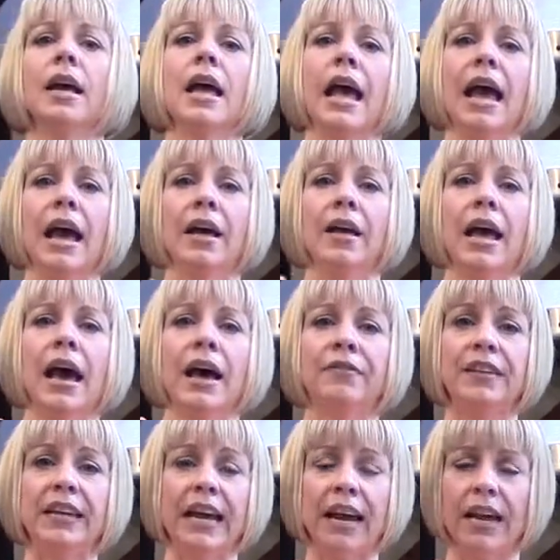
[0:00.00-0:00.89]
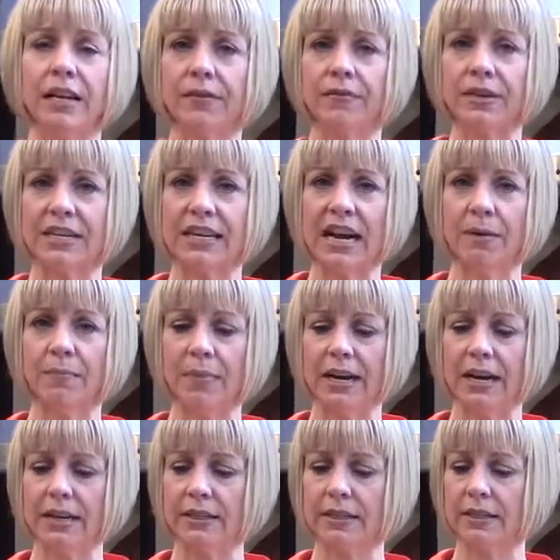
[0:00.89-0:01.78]
At the end of the 10
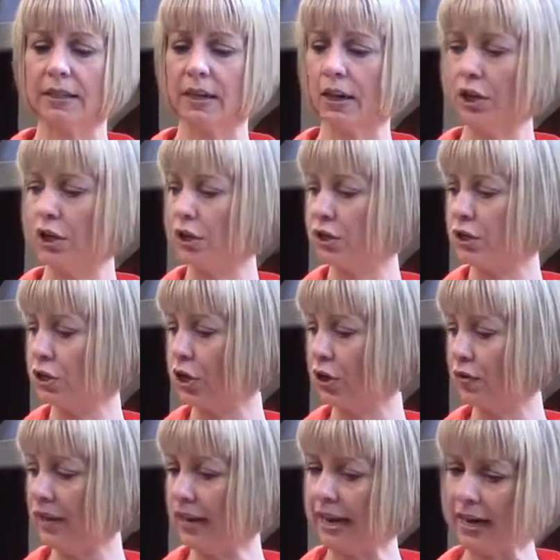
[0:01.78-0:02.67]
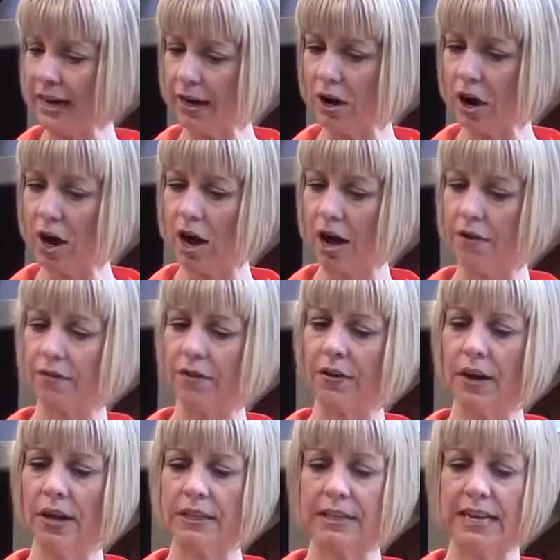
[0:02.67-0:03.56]
minutes, turn the heat off,
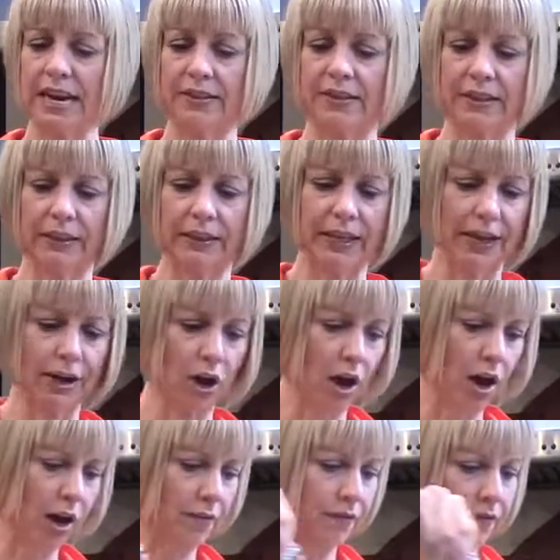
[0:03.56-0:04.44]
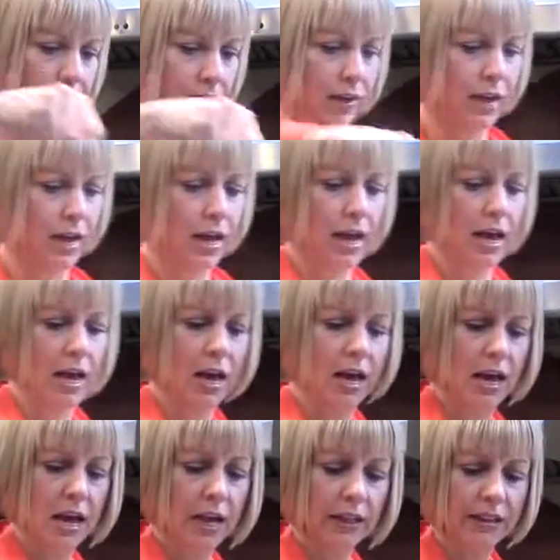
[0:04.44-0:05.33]
take the lid off,
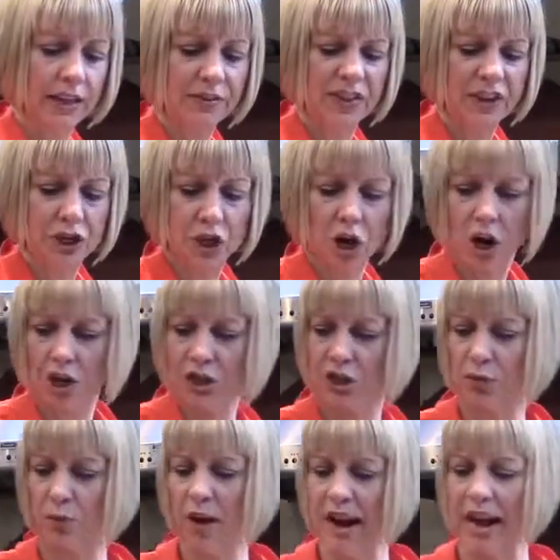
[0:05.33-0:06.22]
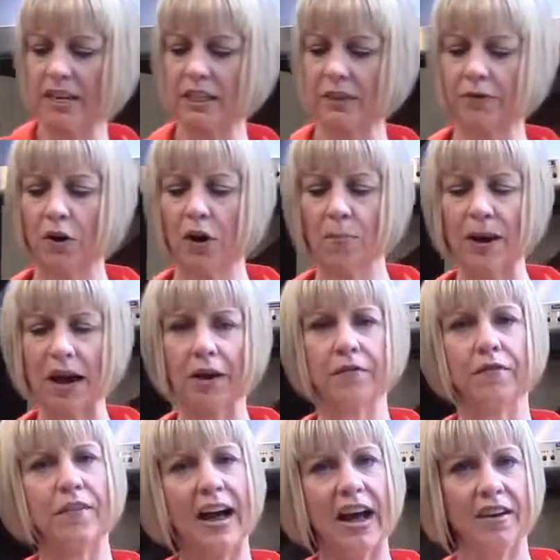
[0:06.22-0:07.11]
let the jars rest for
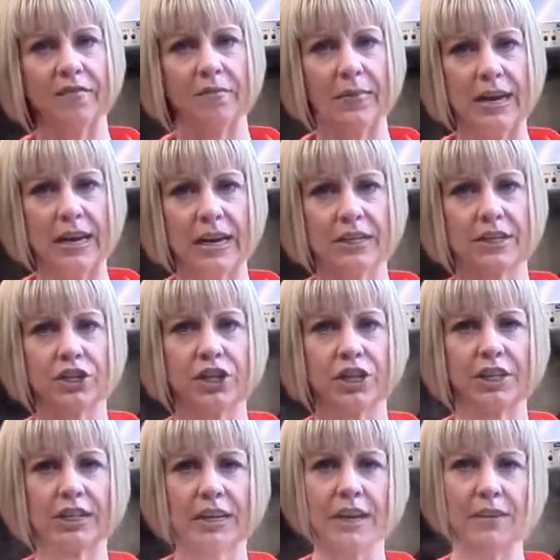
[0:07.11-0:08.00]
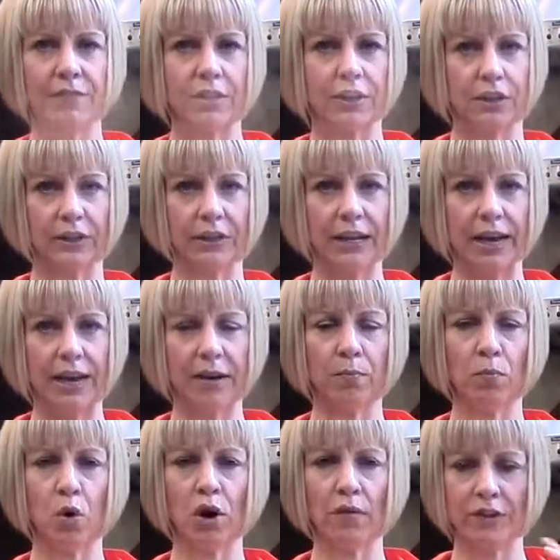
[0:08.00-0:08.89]
about 5 minutes just to give the lid
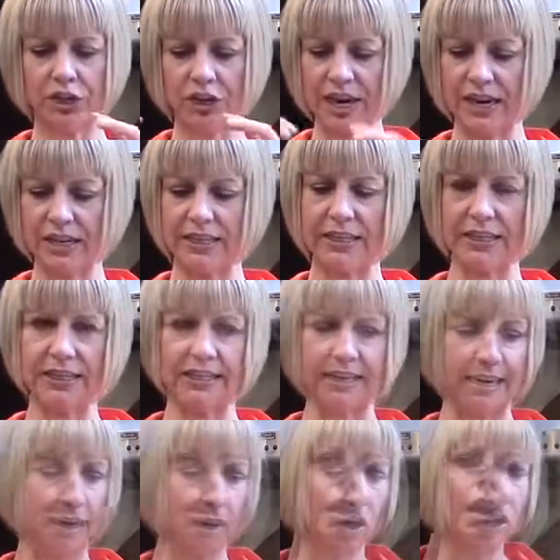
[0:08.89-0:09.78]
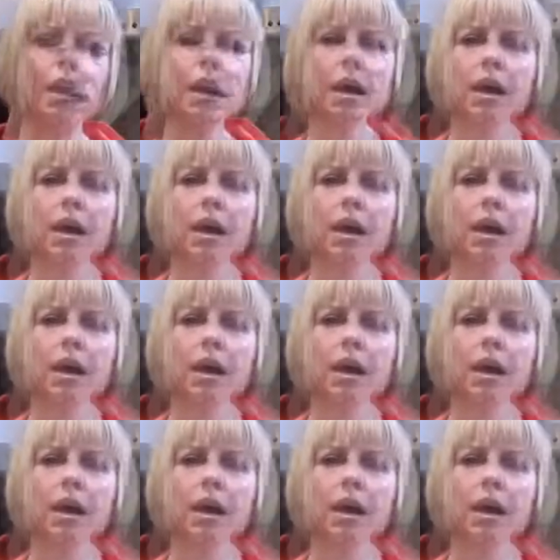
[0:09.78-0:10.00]
more of a chance to seal.